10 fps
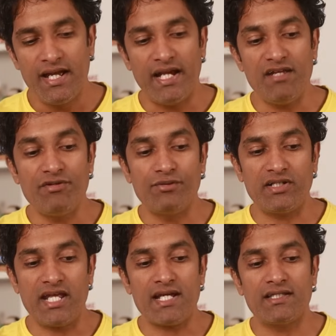And if you
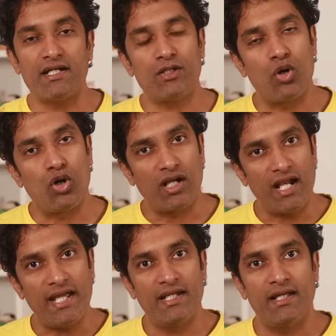take that
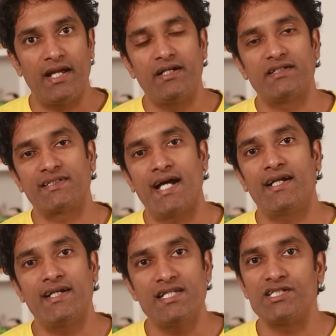online and
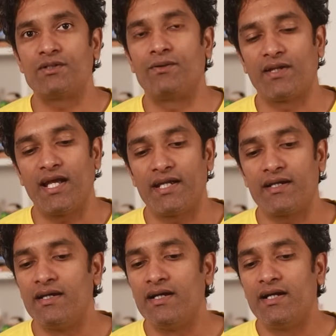start teaching
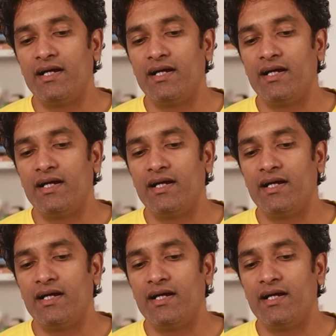online,